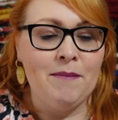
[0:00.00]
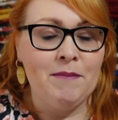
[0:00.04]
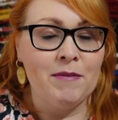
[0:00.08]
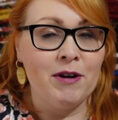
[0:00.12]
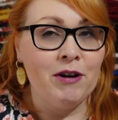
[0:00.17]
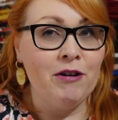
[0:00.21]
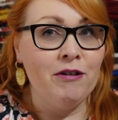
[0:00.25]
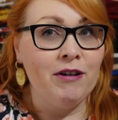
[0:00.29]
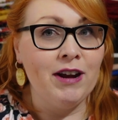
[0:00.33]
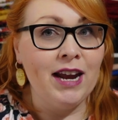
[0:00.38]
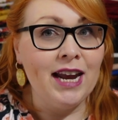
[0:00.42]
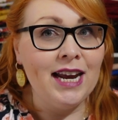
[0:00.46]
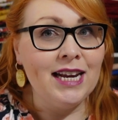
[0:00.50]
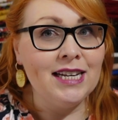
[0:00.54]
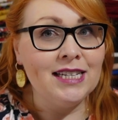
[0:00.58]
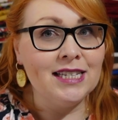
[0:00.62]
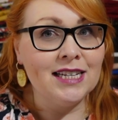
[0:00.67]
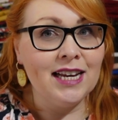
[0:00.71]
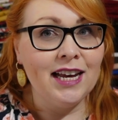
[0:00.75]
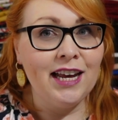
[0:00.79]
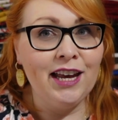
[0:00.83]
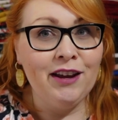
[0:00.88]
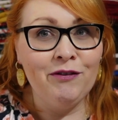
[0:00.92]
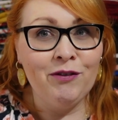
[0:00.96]
create
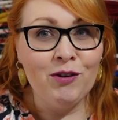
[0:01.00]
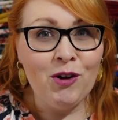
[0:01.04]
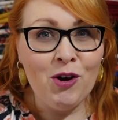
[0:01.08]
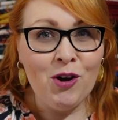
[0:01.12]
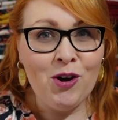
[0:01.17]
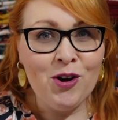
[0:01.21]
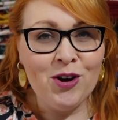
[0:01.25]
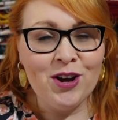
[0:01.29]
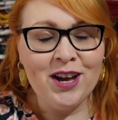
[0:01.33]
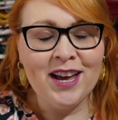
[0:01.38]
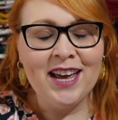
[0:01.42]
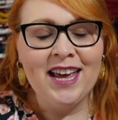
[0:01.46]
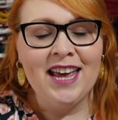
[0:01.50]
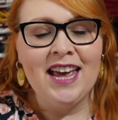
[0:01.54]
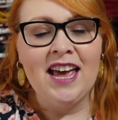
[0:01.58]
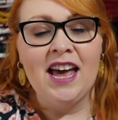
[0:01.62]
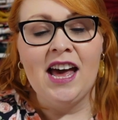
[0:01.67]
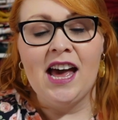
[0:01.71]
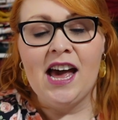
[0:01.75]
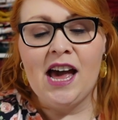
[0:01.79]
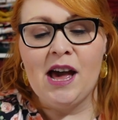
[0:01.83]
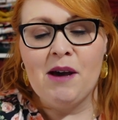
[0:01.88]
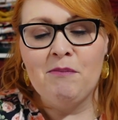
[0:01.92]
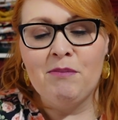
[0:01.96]
a vlog,
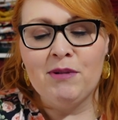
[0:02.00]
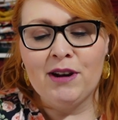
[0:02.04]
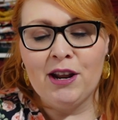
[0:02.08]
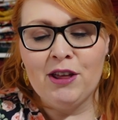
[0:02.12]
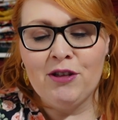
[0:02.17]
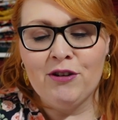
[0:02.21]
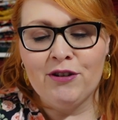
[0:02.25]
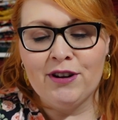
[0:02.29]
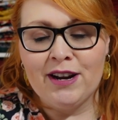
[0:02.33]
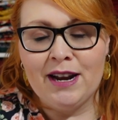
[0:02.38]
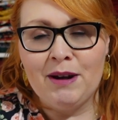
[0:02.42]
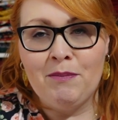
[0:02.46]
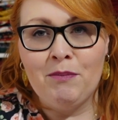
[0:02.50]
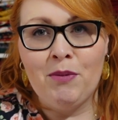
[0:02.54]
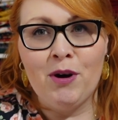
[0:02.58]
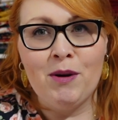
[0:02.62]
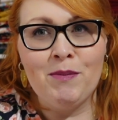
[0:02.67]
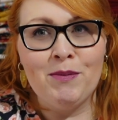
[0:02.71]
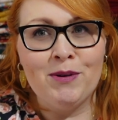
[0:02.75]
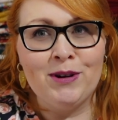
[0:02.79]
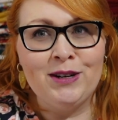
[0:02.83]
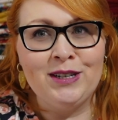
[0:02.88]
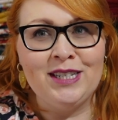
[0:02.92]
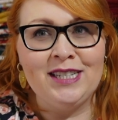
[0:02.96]
but I thought I'd
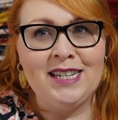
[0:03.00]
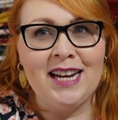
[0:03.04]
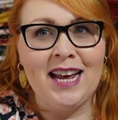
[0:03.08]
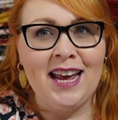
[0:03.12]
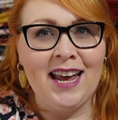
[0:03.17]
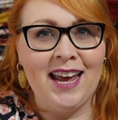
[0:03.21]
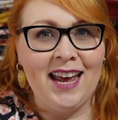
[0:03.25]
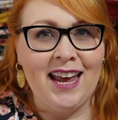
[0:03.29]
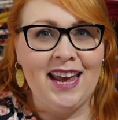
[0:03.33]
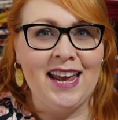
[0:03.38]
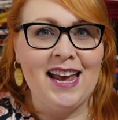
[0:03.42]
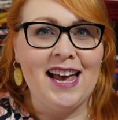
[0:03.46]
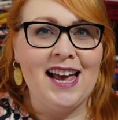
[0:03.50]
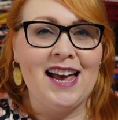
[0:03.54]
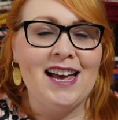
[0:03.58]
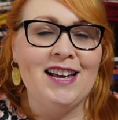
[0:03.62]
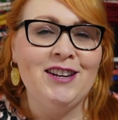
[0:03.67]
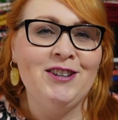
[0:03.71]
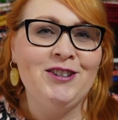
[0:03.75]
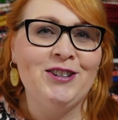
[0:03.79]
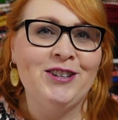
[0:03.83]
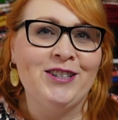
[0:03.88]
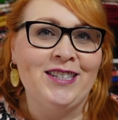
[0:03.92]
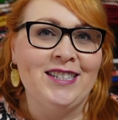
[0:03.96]
pop on today
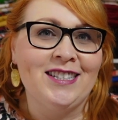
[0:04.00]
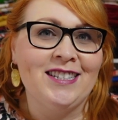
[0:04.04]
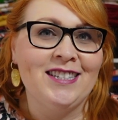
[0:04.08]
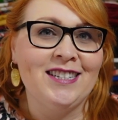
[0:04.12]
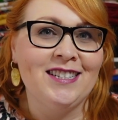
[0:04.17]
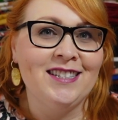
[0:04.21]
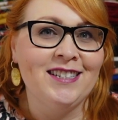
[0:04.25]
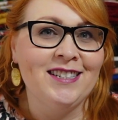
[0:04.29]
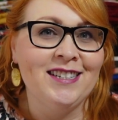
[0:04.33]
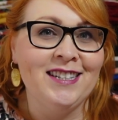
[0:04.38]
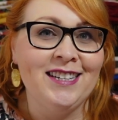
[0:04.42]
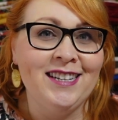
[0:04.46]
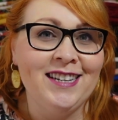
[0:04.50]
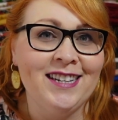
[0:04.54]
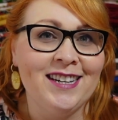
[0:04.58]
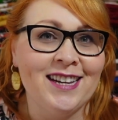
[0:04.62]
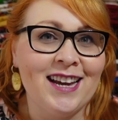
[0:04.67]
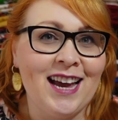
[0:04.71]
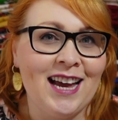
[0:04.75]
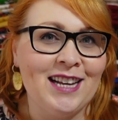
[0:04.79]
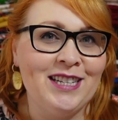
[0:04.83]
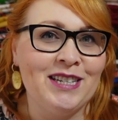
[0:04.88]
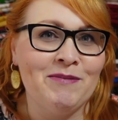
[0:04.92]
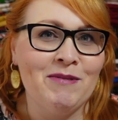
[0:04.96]
and just
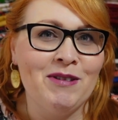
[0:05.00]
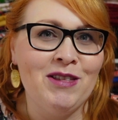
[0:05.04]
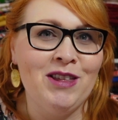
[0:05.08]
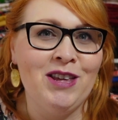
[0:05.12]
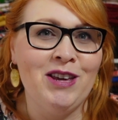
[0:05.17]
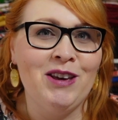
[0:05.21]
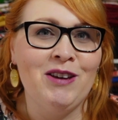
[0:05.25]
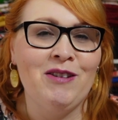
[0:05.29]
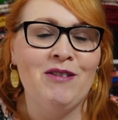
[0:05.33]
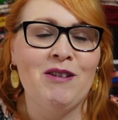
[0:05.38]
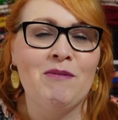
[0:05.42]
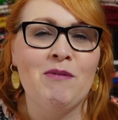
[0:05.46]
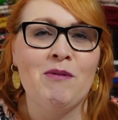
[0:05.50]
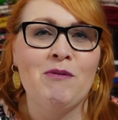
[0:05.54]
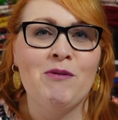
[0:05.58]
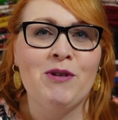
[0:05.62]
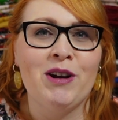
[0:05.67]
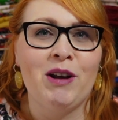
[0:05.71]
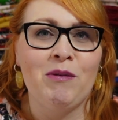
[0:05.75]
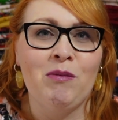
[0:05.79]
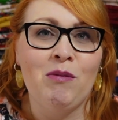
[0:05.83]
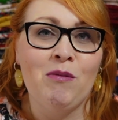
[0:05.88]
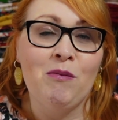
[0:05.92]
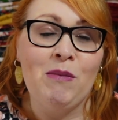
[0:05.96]
catch up with you about what
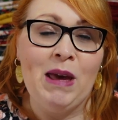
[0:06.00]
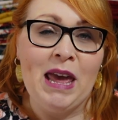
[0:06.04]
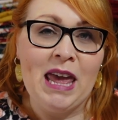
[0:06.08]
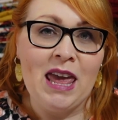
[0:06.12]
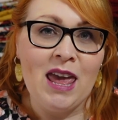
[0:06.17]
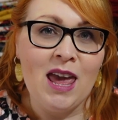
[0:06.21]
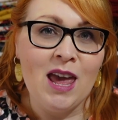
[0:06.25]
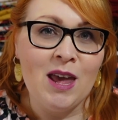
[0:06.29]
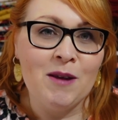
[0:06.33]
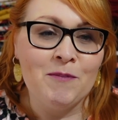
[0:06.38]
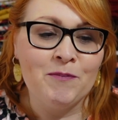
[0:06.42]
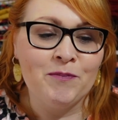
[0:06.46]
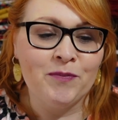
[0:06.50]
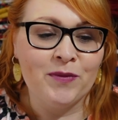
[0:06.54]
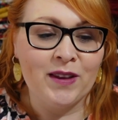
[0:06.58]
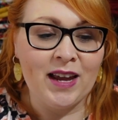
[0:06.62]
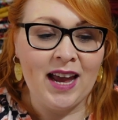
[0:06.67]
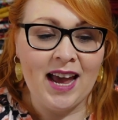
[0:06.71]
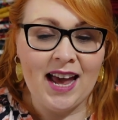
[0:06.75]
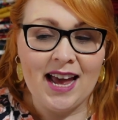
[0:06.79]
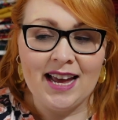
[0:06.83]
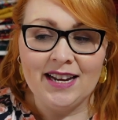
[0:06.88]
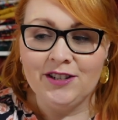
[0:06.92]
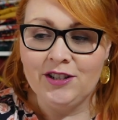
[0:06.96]
I've been making
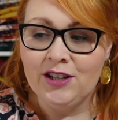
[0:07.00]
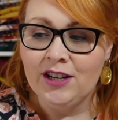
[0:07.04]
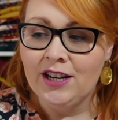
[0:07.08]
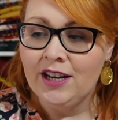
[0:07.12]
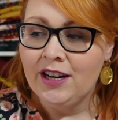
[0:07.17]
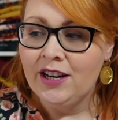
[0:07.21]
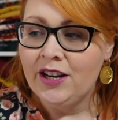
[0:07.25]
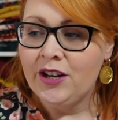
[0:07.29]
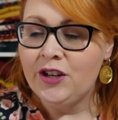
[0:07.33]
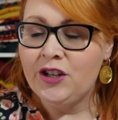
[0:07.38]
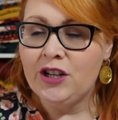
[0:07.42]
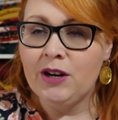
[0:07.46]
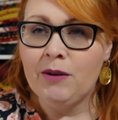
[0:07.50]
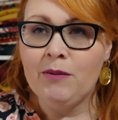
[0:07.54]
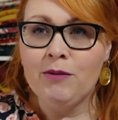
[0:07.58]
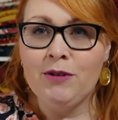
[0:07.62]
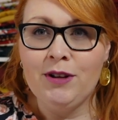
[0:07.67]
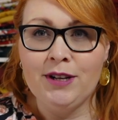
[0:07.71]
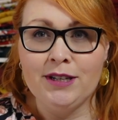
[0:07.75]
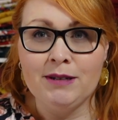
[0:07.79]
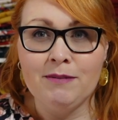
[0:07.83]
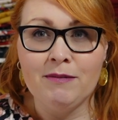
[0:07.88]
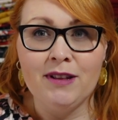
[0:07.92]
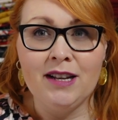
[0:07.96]
and share with
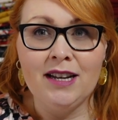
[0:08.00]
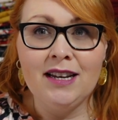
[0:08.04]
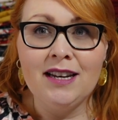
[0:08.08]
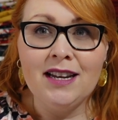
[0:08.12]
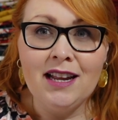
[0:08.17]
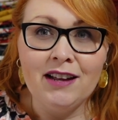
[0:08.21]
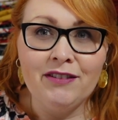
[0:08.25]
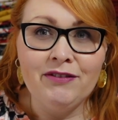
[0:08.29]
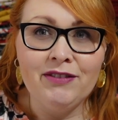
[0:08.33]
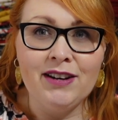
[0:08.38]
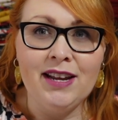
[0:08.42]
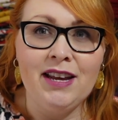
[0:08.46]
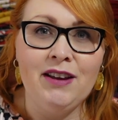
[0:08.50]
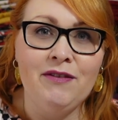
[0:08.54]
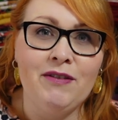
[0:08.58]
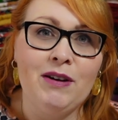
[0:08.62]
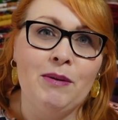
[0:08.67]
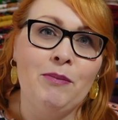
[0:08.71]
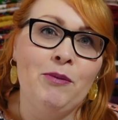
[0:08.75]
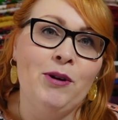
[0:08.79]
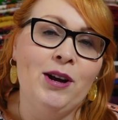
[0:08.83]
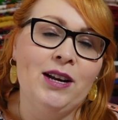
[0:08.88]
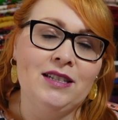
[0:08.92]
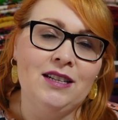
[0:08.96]
you some of the lovely
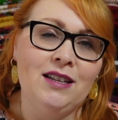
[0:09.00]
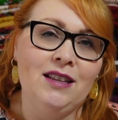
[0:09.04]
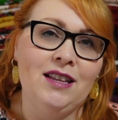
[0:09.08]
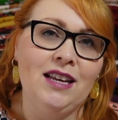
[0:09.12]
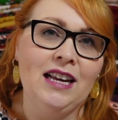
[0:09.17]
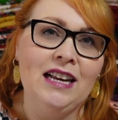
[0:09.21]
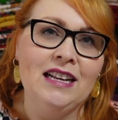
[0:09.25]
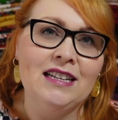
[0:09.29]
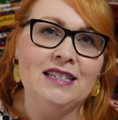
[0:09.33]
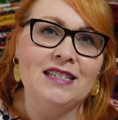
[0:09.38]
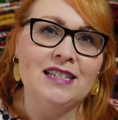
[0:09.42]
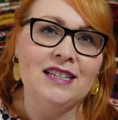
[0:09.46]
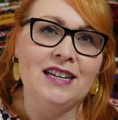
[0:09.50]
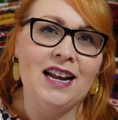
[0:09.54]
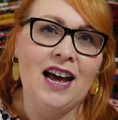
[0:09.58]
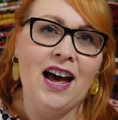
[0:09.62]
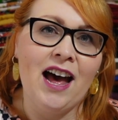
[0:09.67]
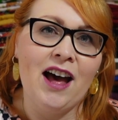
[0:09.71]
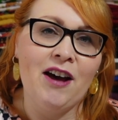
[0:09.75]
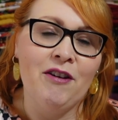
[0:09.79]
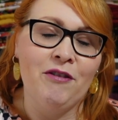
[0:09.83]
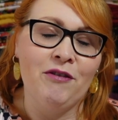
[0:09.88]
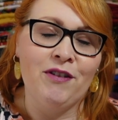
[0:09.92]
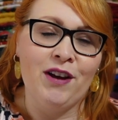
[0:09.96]
fabrics and things that
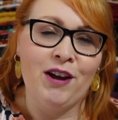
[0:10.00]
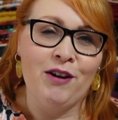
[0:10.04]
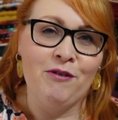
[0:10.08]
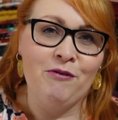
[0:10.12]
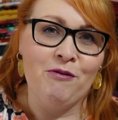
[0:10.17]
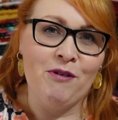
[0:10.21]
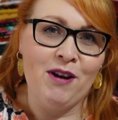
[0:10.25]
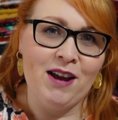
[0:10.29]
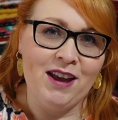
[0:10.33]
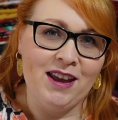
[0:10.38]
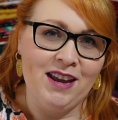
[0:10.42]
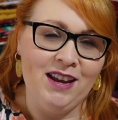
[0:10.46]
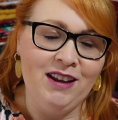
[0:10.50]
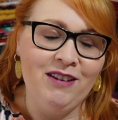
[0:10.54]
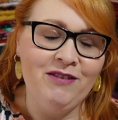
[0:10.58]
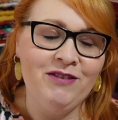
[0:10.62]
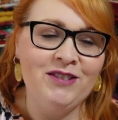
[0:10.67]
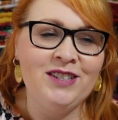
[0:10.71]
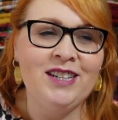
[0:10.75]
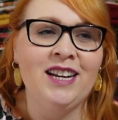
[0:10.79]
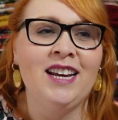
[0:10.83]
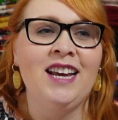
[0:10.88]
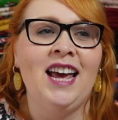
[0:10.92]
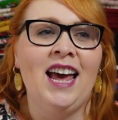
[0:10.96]
have
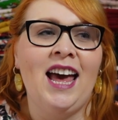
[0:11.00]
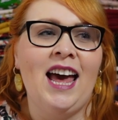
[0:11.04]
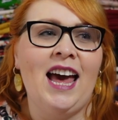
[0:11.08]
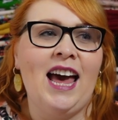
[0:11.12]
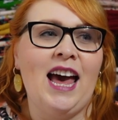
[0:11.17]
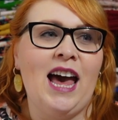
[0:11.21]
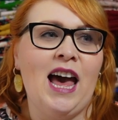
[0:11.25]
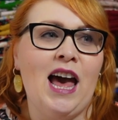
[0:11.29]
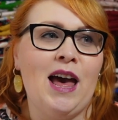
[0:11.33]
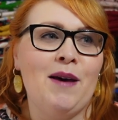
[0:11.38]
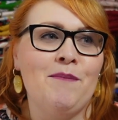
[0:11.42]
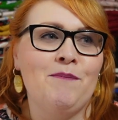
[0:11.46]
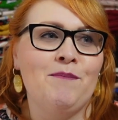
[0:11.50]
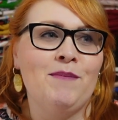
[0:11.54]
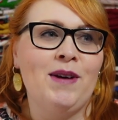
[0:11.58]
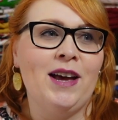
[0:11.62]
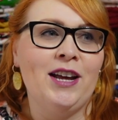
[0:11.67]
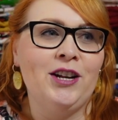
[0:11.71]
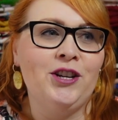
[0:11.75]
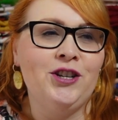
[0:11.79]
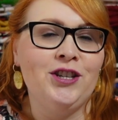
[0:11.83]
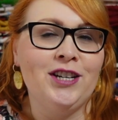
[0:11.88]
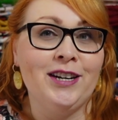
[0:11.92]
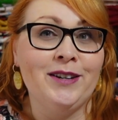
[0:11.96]
arrived,
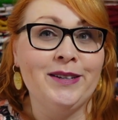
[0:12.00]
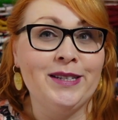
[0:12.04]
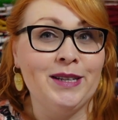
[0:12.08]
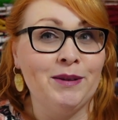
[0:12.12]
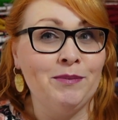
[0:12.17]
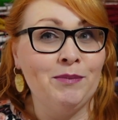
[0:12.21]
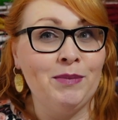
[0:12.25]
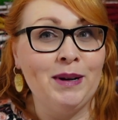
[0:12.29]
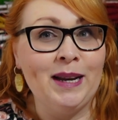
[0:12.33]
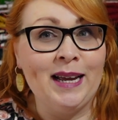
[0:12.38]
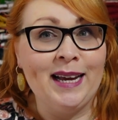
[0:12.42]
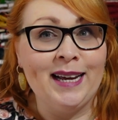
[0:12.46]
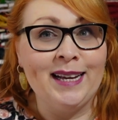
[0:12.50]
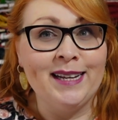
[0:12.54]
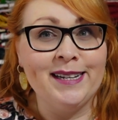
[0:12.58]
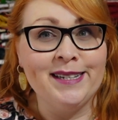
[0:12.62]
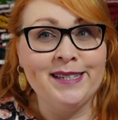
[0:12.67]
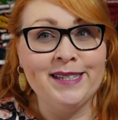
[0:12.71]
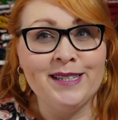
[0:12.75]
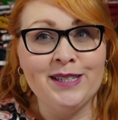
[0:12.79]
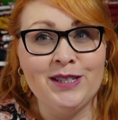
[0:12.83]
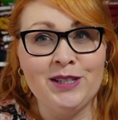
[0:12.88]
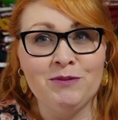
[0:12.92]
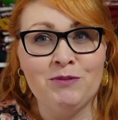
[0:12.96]
and share some
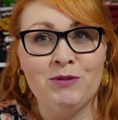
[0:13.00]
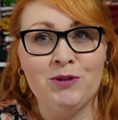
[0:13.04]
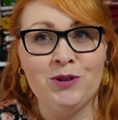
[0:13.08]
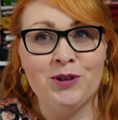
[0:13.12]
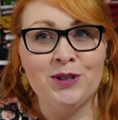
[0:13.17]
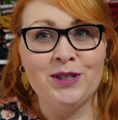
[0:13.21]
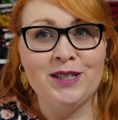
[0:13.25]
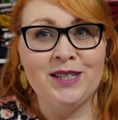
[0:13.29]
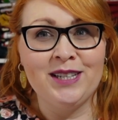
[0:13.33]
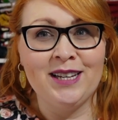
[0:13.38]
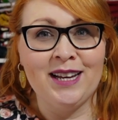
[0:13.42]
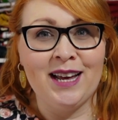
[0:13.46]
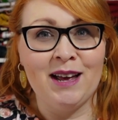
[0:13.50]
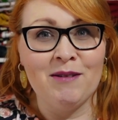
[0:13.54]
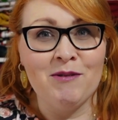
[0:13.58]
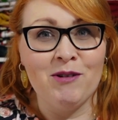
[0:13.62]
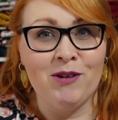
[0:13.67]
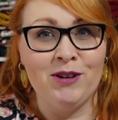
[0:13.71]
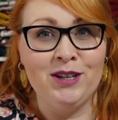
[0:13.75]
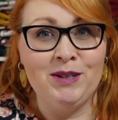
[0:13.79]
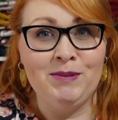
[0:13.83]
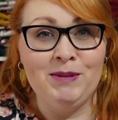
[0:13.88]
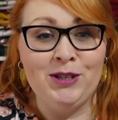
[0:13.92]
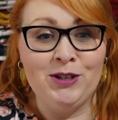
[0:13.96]
plans as to what I'm
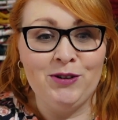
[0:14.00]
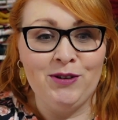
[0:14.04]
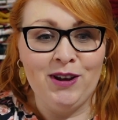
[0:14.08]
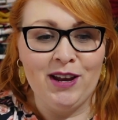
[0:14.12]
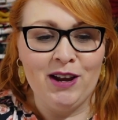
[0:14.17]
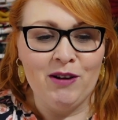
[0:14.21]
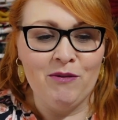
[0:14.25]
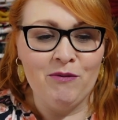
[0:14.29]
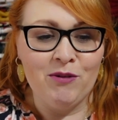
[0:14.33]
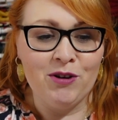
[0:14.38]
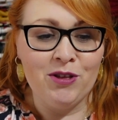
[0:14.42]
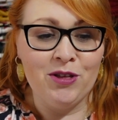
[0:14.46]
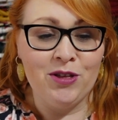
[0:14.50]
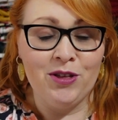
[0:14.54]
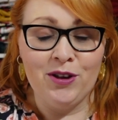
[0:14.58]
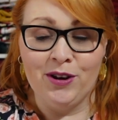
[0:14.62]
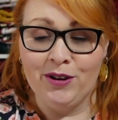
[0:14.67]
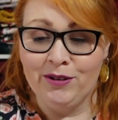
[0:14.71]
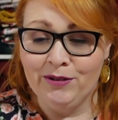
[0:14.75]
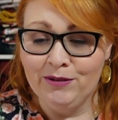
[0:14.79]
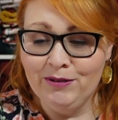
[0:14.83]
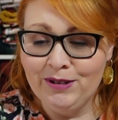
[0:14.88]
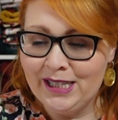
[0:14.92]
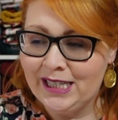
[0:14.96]
going to be doing with
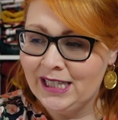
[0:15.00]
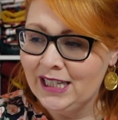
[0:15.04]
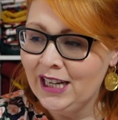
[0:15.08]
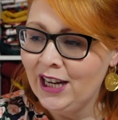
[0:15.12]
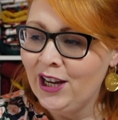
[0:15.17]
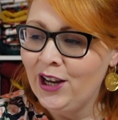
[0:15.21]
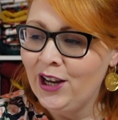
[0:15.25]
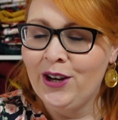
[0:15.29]
those.